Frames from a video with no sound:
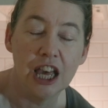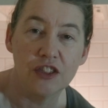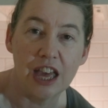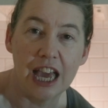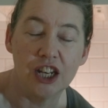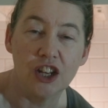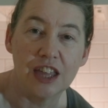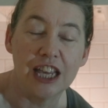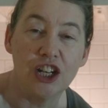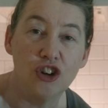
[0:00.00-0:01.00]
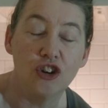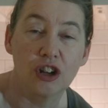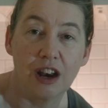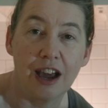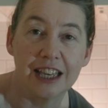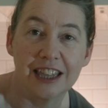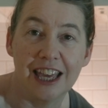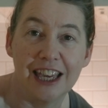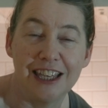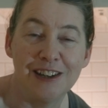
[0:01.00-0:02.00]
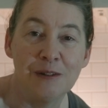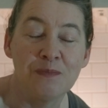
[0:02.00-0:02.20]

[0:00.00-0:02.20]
then they look like they